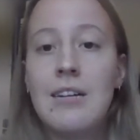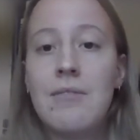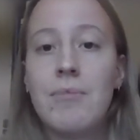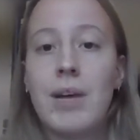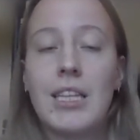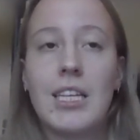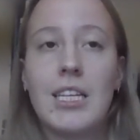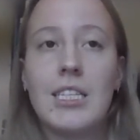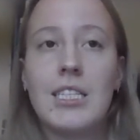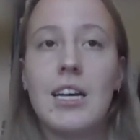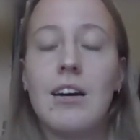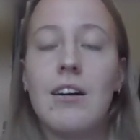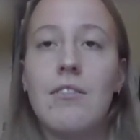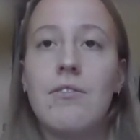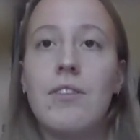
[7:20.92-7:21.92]
methods
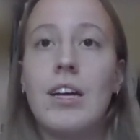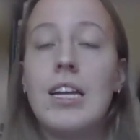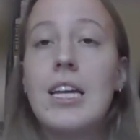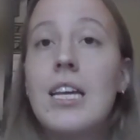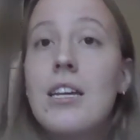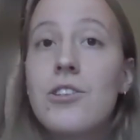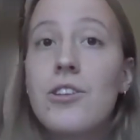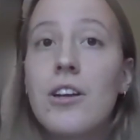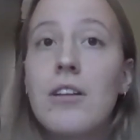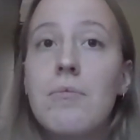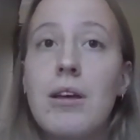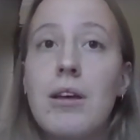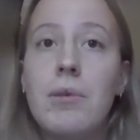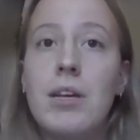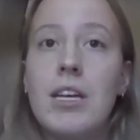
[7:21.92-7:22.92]
of adhesion,
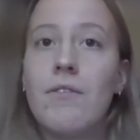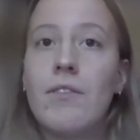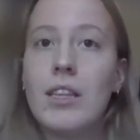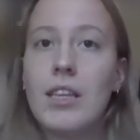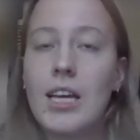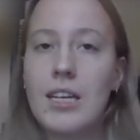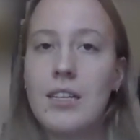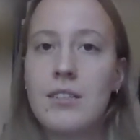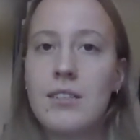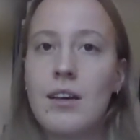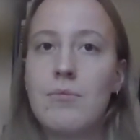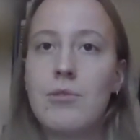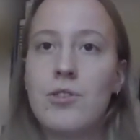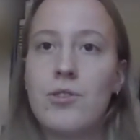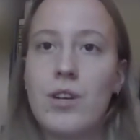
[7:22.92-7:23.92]
maybe even like
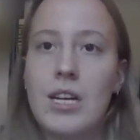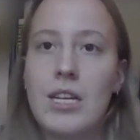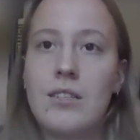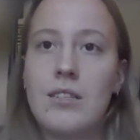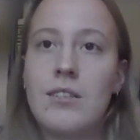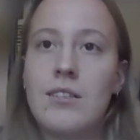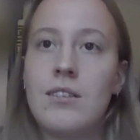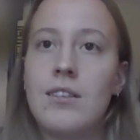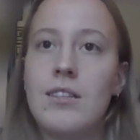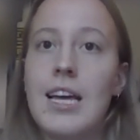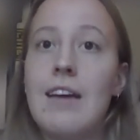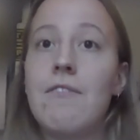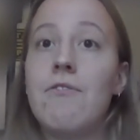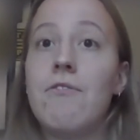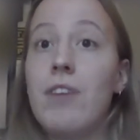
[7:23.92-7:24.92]
substrates
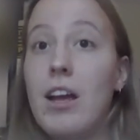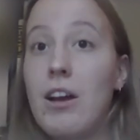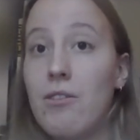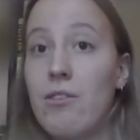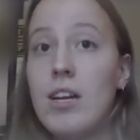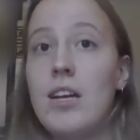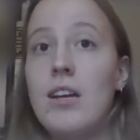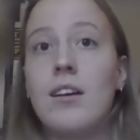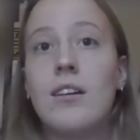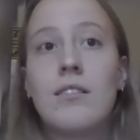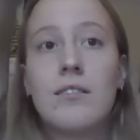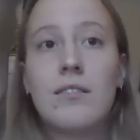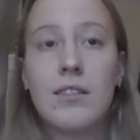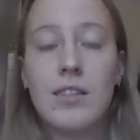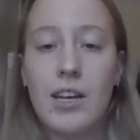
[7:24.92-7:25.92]
that vary
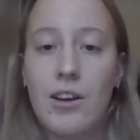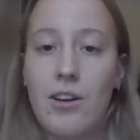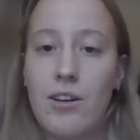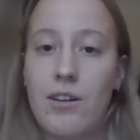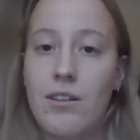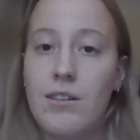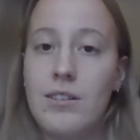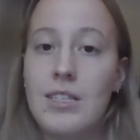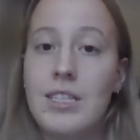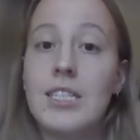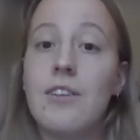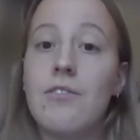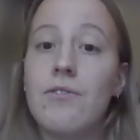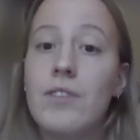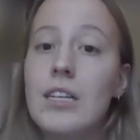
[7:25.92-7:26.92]
their
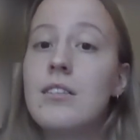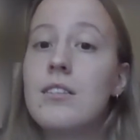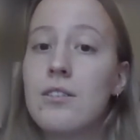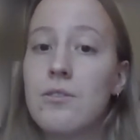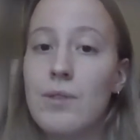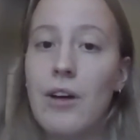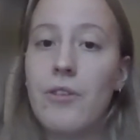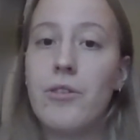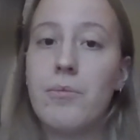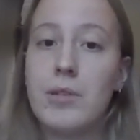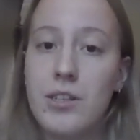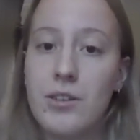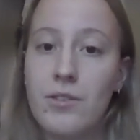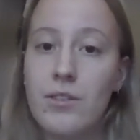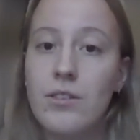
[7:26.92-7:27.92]
stiffness throughout the
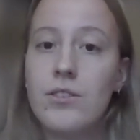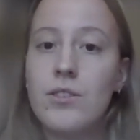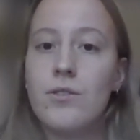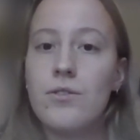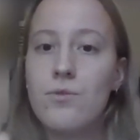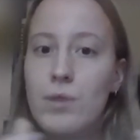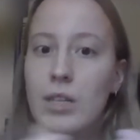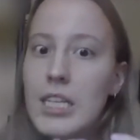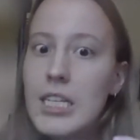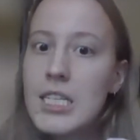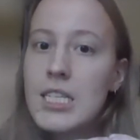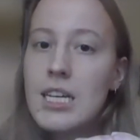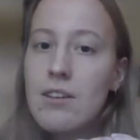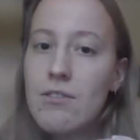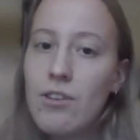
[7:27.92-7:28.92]
material. So it's really
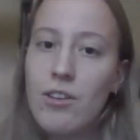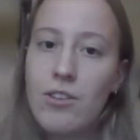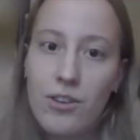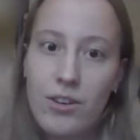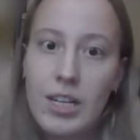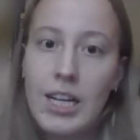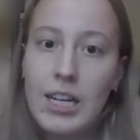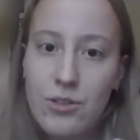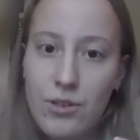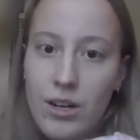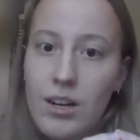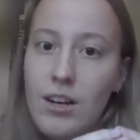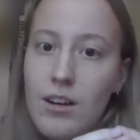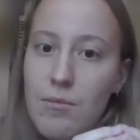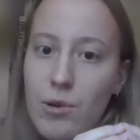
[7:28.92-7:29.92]
stiff under an
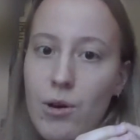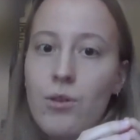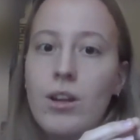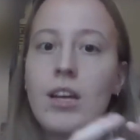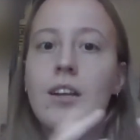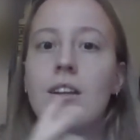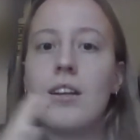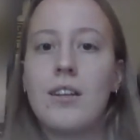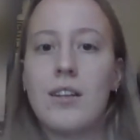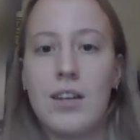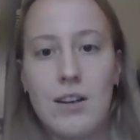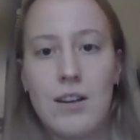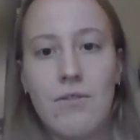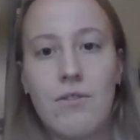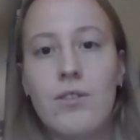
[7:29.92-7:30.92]
electronic component and it
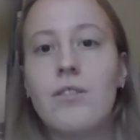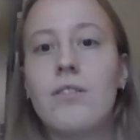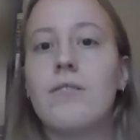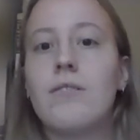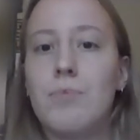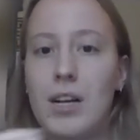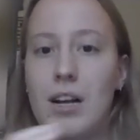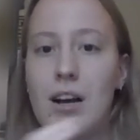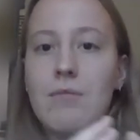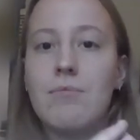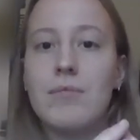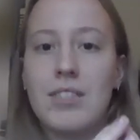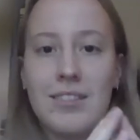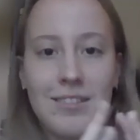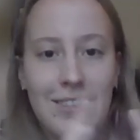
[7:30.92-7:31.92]
kind of
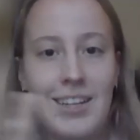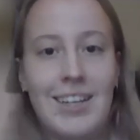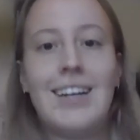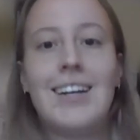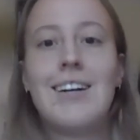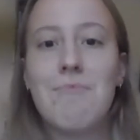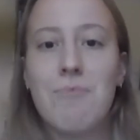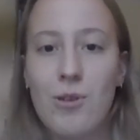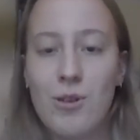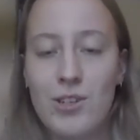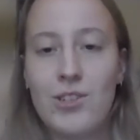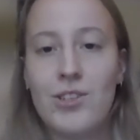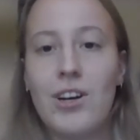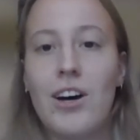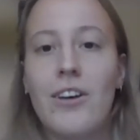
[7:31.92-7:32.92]
becomes more
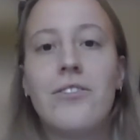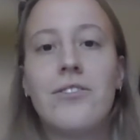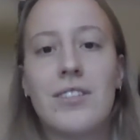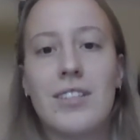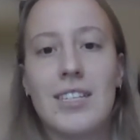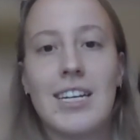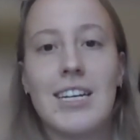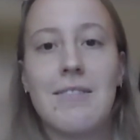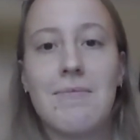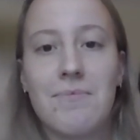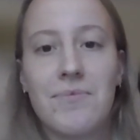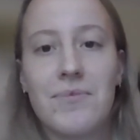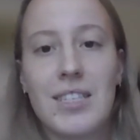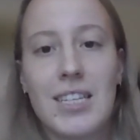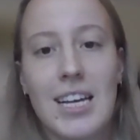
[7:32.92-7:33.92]
soft.
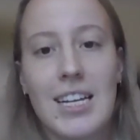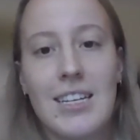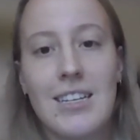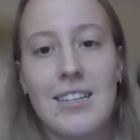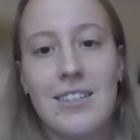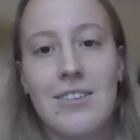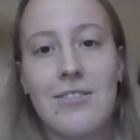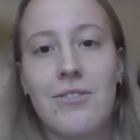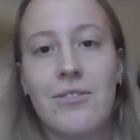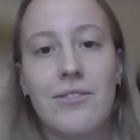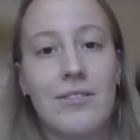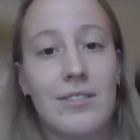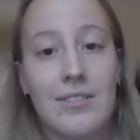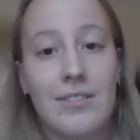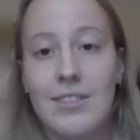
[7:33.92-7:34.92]
Um, and so
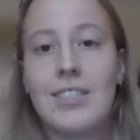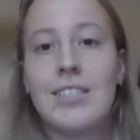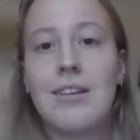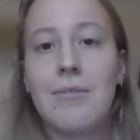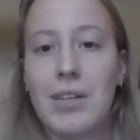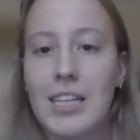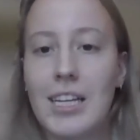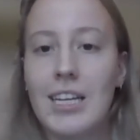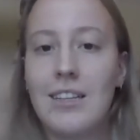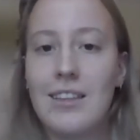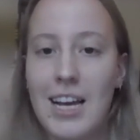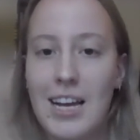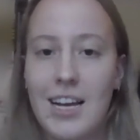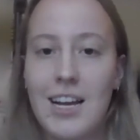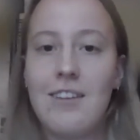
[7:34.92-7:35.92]
something like
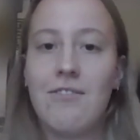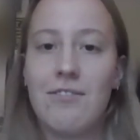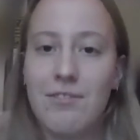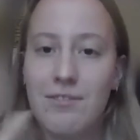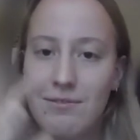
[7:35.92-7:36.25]
that kind of